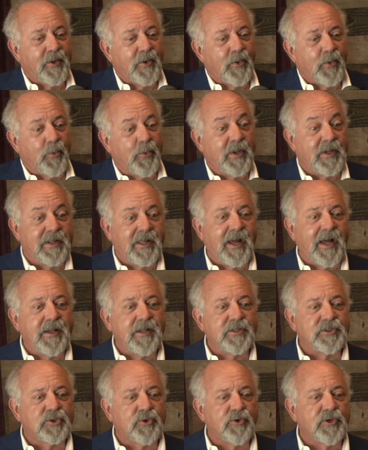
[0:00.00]
We had gotten
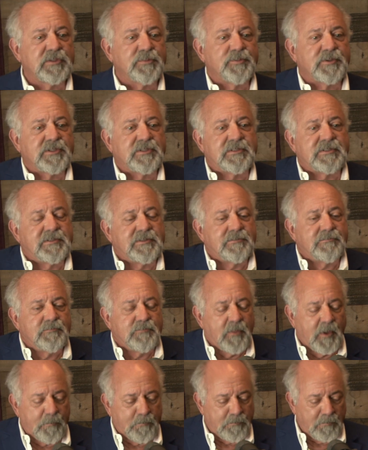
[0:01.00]
these Christmas
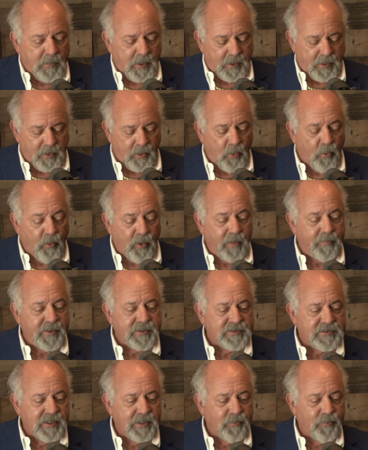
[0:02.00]

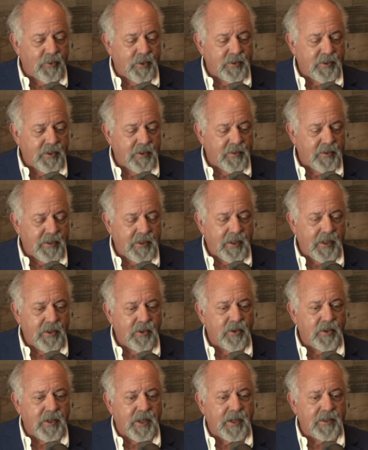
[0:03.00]
ornaments in one year, and then they
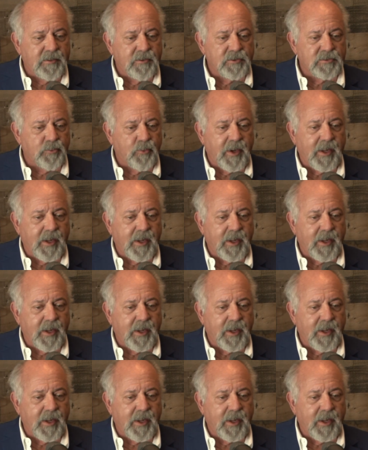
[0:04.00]
looked like those